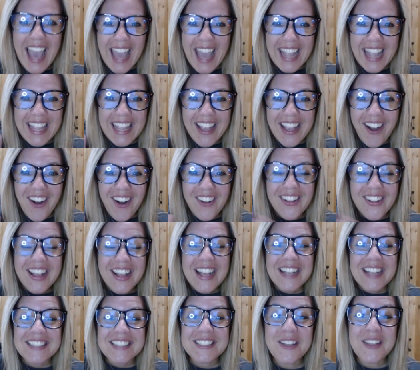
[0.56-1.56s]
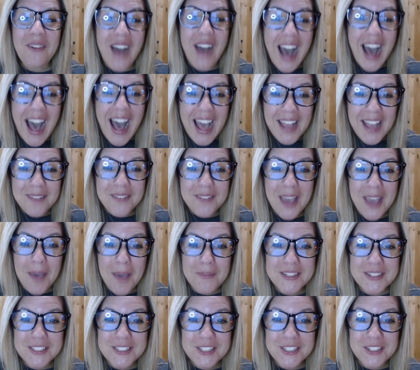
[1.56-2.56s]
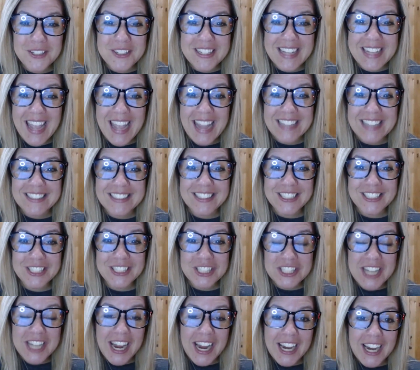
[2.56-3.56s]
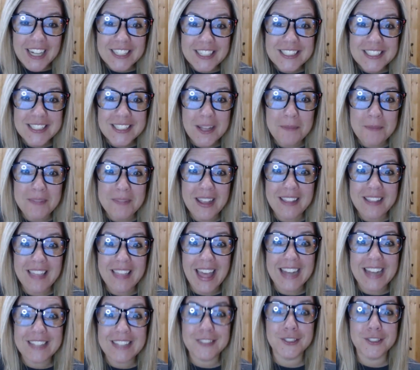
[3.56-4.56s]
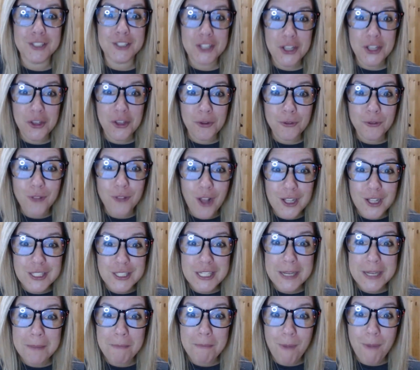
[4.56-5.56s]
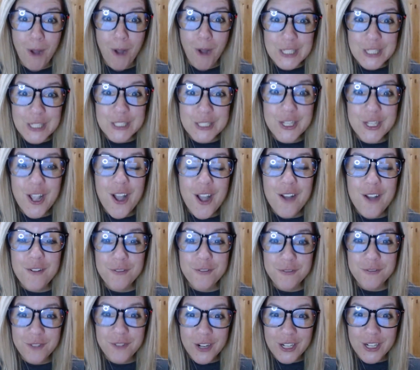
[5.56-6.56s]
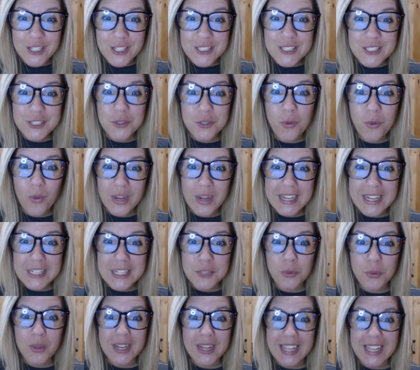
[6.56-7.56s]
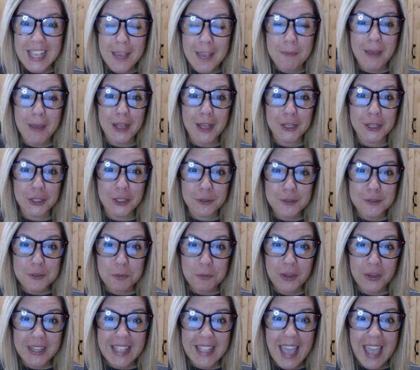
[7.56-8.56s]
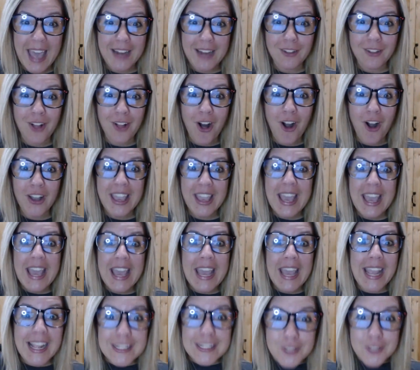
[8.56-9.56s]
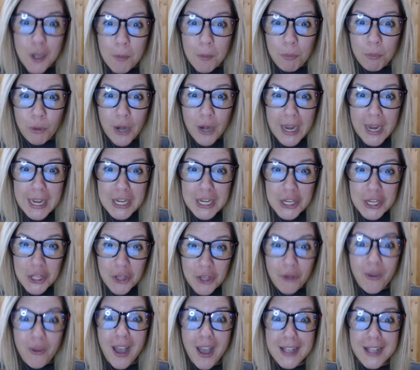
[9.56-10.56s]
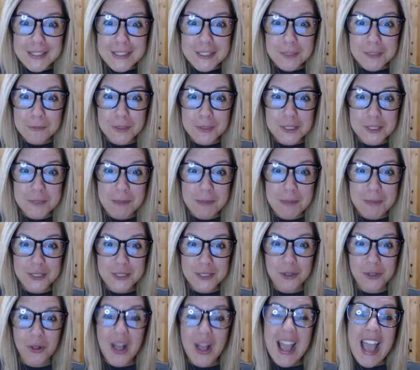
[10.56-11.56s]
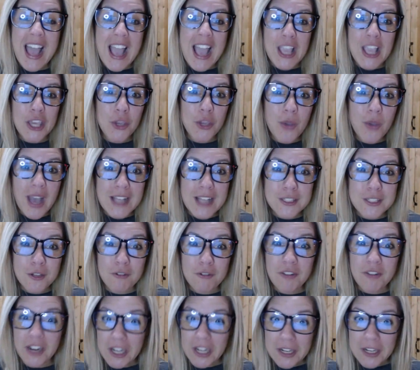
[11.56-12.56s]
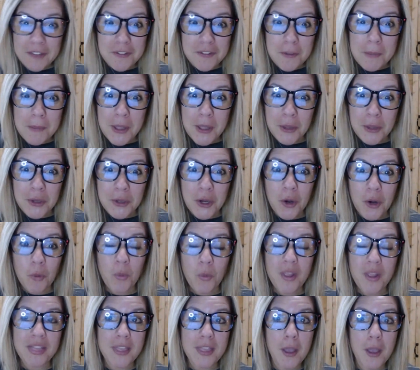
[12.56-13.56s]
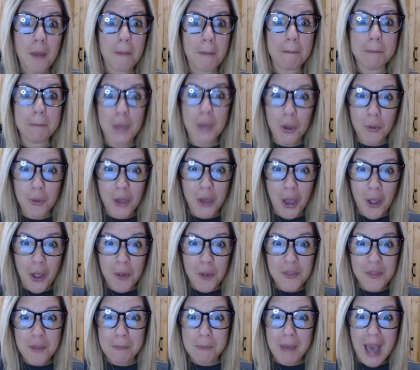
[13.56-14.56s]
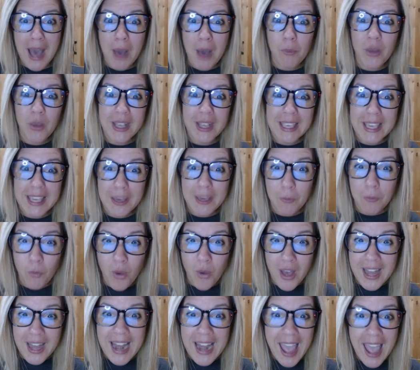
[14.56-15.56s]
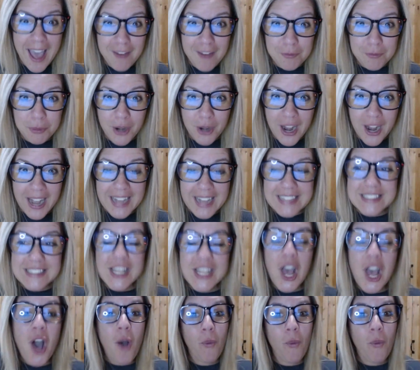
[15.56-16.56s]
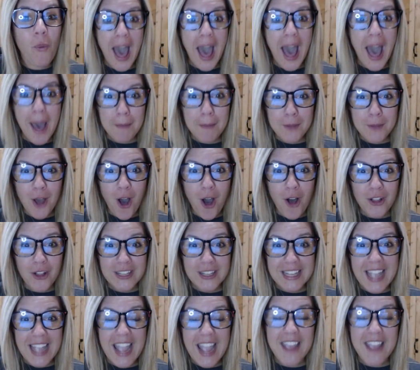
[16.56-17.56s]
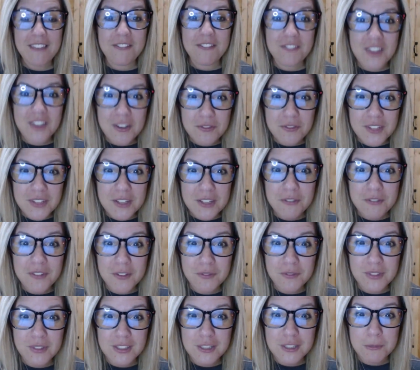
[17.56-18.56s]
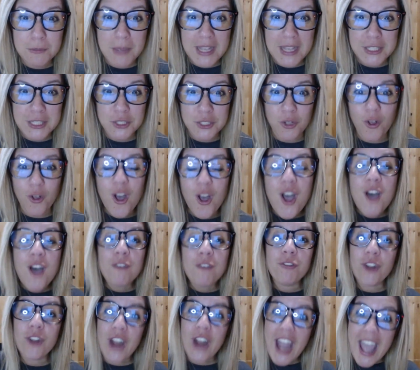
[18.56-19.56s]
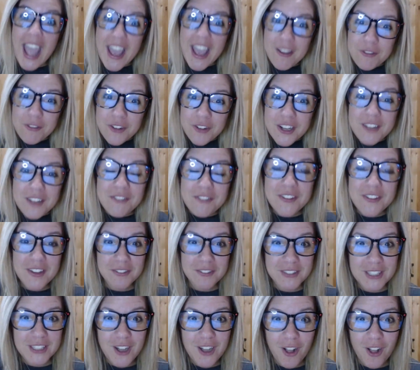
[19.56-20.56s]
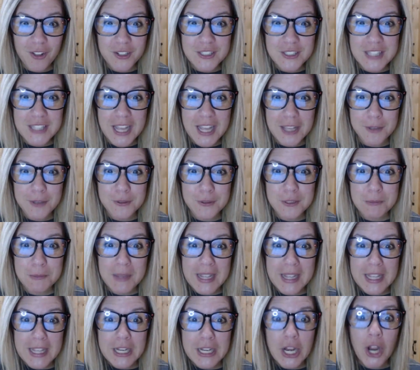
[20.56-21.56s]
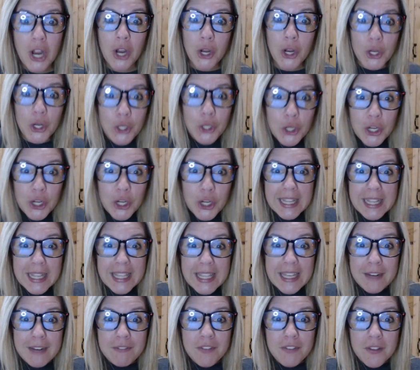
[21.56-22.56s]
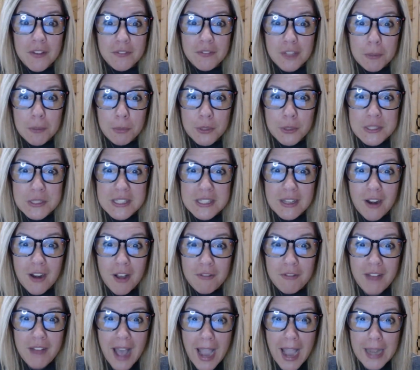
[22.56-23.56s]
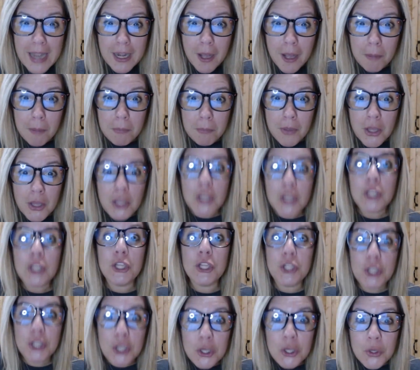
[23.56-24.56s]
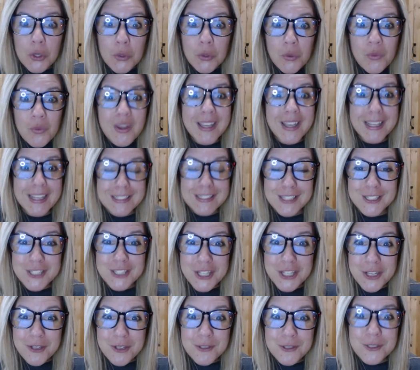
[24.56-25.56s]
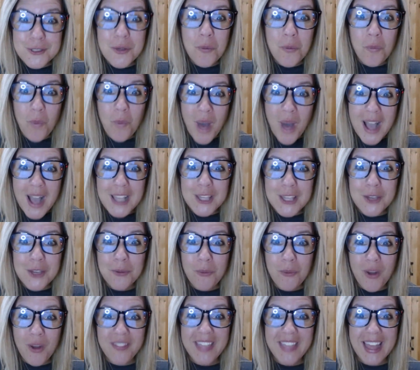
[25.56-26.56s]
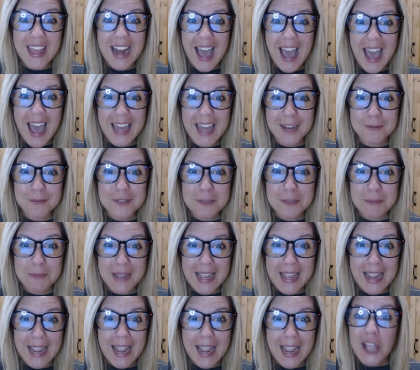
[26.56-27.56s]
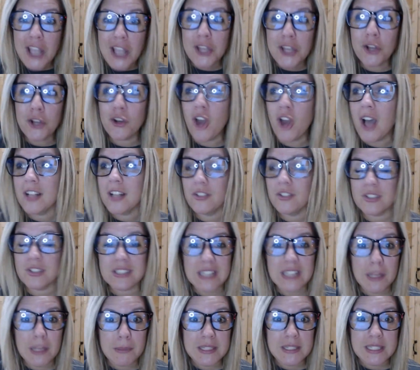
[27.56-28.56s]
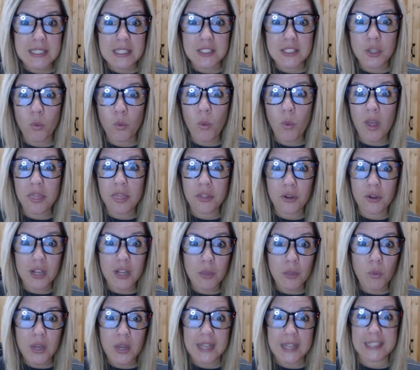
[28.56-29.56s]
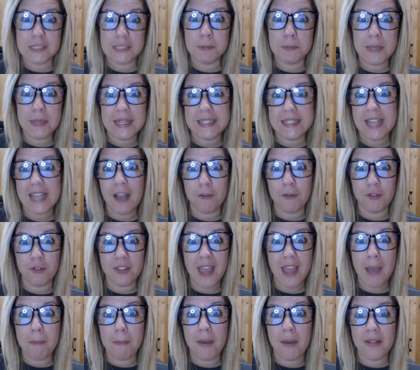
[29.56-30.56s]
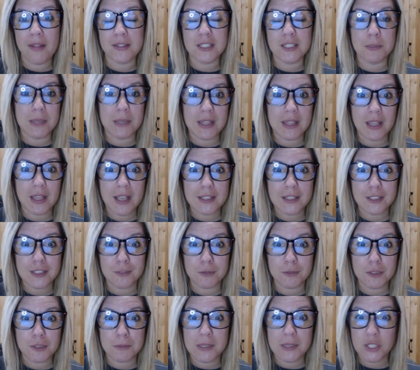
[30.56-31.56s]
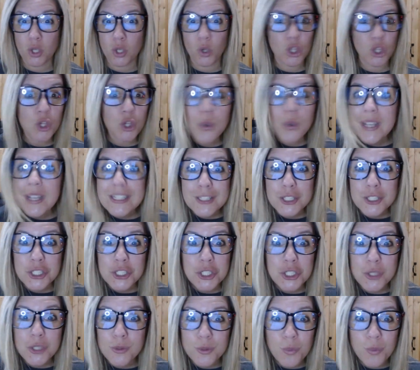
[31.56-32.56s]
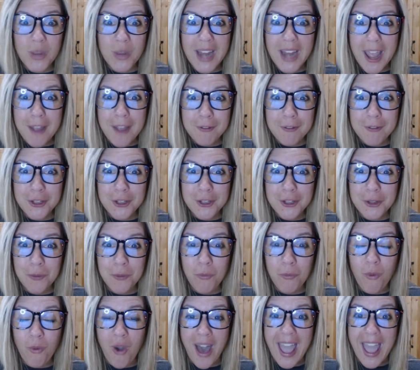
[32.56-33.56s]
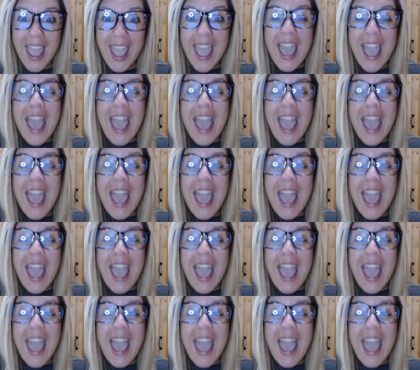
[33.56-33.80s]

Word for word: Hey y'all, so I am coming to you today to share something that is new launching March first, twenty twenty in my new spring catalog. It's our brand new customer special. You guys are very familiar with the BOGO, the buy one get one half price. Well, I'm calling it a fifty fifty special. For every fifty dollars that you spend, you're going to get a fifty percent off item. You get to choose what you want that item to be. You're not just limited to what thirty-one has picked out for that month to be the customer special. You get to choose whatever you want.